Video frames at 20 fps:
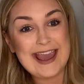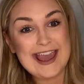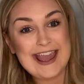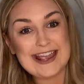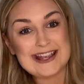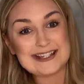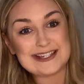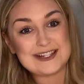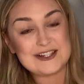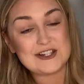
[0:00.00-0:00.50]

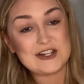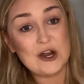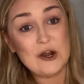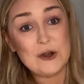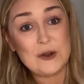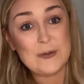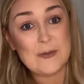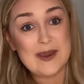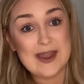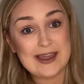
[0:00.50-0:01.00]
It's
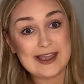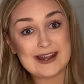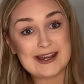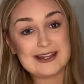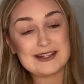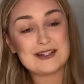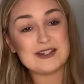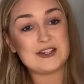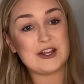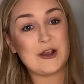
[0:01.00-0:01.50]
so big and
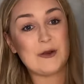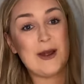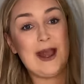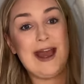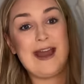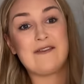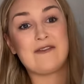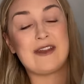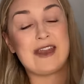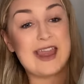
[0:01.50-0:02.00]
it's so
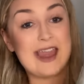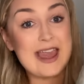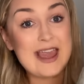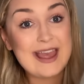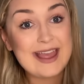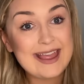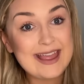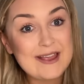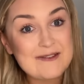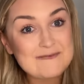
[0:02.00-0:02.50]
heavy,
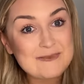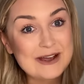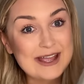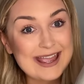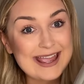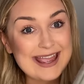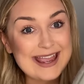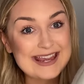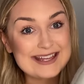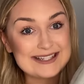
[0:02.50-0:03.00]

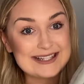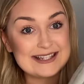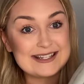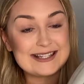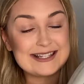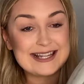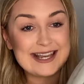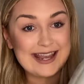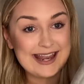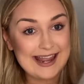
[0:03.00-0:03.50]
but
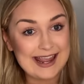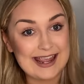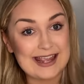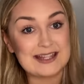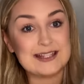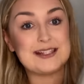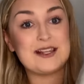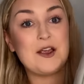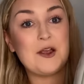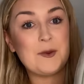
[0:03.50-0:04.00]
isn't
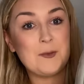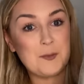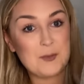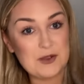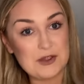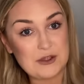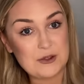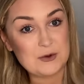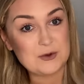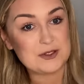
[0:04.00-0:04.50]
it
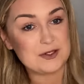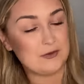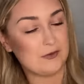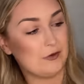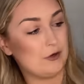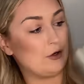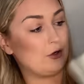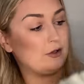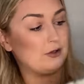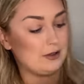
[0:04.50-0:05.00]

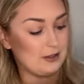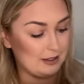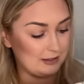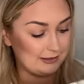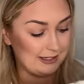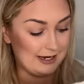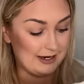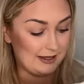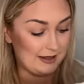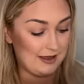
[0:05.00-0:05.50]
beautiful?
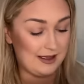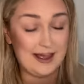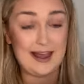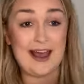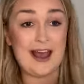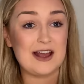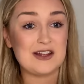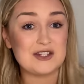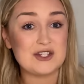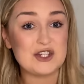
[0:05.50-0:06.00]
Like
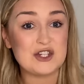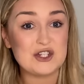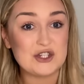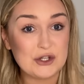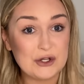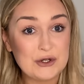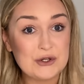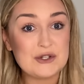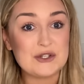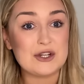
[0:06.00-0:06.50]

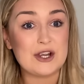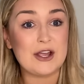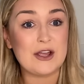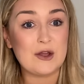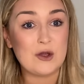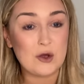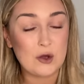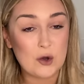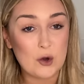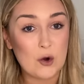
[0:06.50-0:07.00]
such a
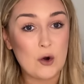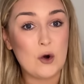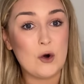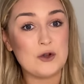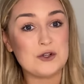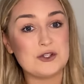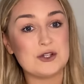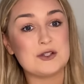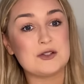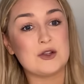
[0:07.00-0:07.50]

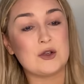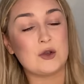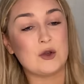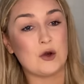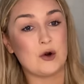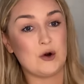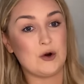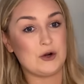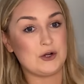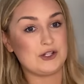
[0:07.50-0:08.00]
gorgeous,
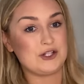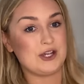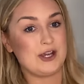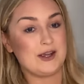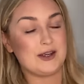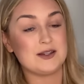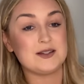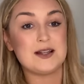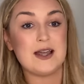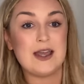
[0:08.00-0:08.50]

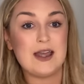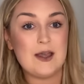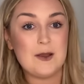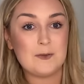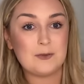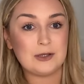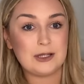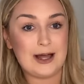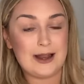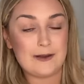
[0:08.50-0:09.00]
gorgeous
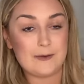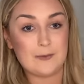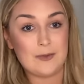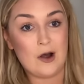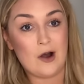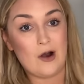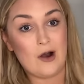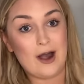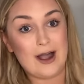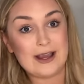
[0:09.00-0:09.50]
plant
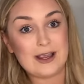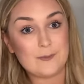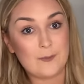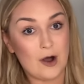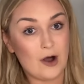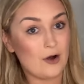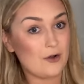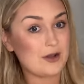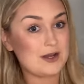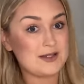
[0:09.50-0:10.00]
pot. I am
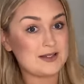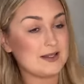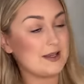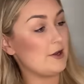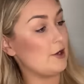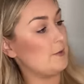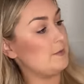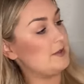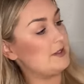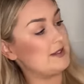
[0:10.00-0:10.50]
honestly
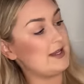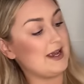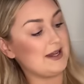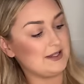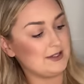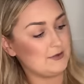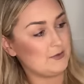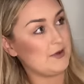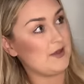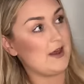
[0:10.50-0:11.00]

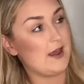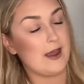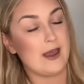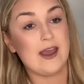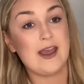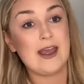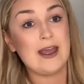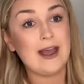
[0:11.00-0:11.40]
obsessed with it.